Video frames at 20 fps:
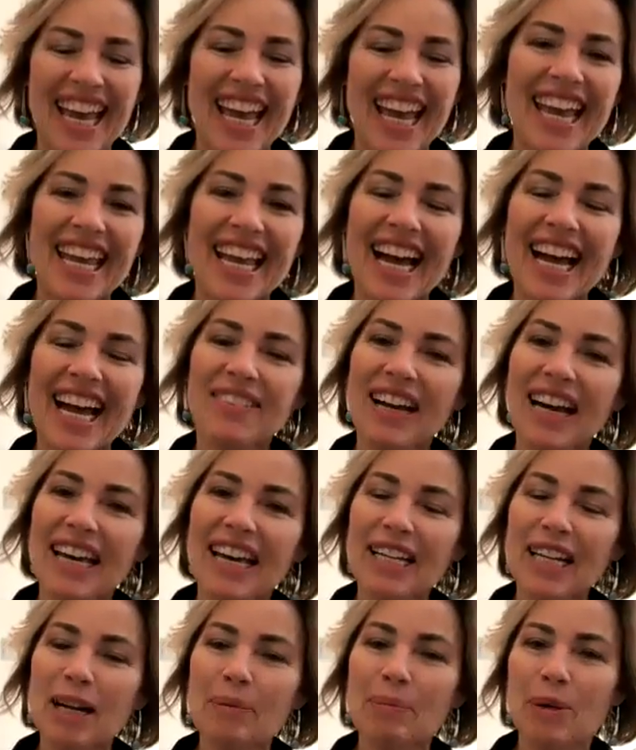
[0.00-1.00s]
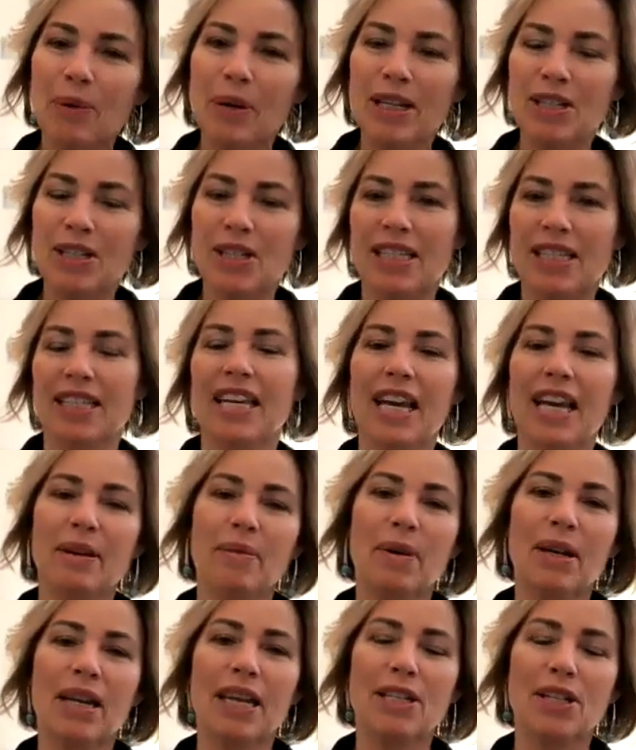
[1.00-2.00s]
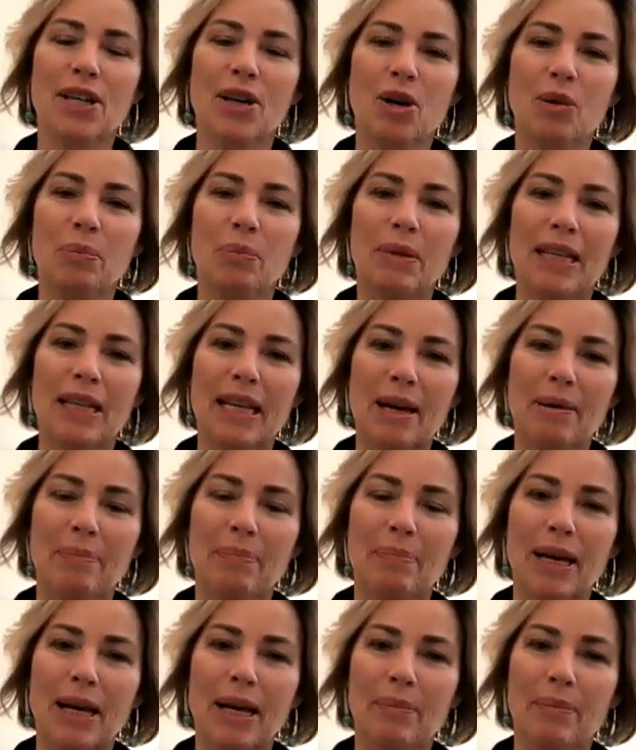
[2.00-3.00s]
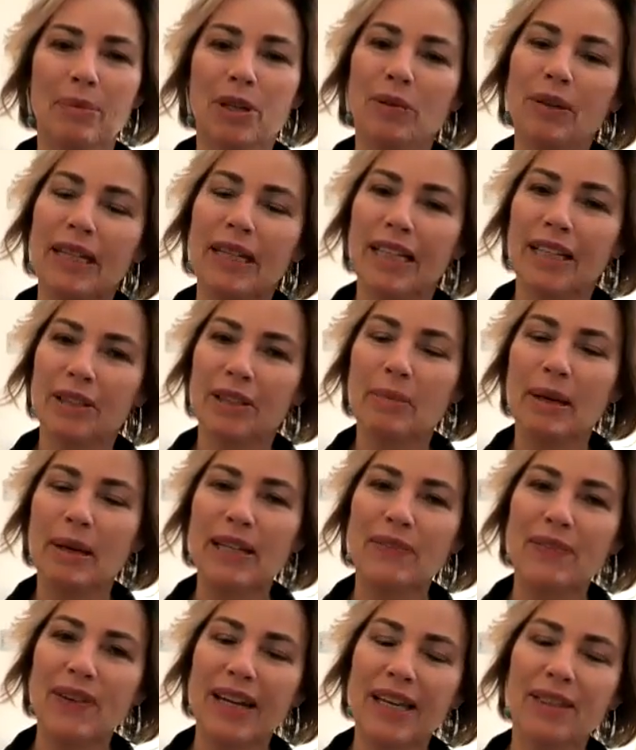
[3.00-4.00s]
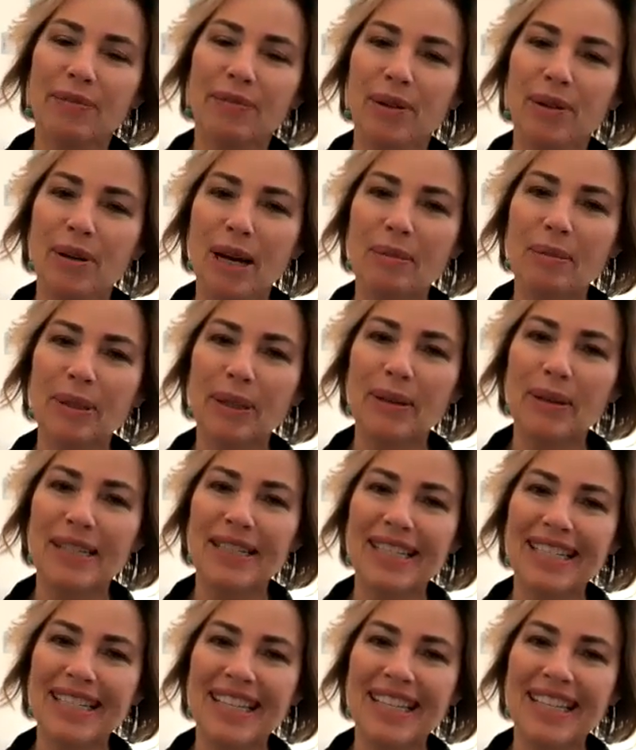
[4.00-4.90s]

Hey, yeah. I got a couple questions, and I wanted to open it up. Karina, do you mind if I throw a couple of questions